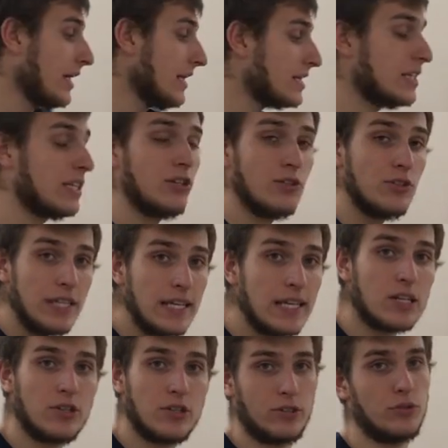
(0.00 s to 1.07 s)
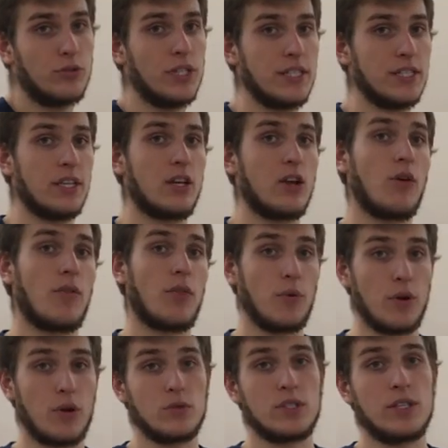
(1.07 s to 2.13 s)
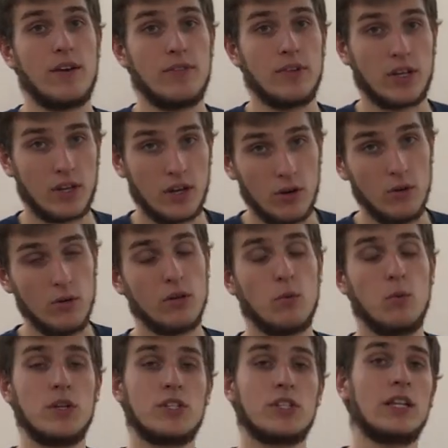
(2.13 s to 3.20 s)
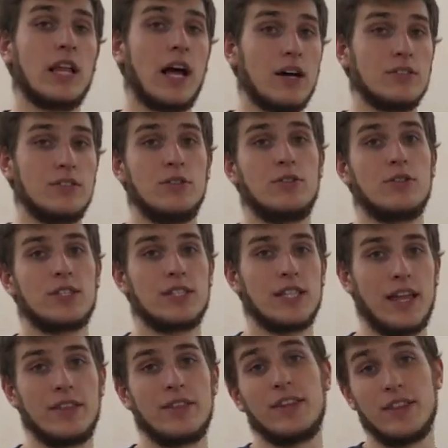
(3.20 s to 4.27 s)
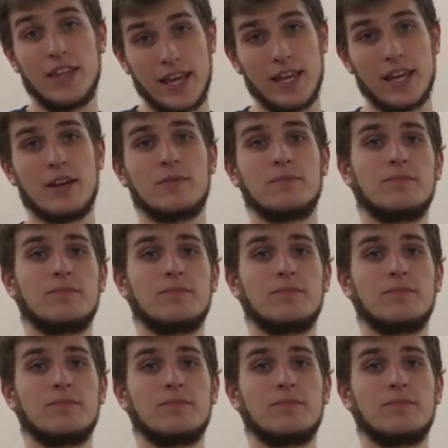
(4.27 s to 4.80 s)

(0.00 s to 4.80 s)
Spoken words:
It's a unique characteristic of 307 code which allows you to send the data.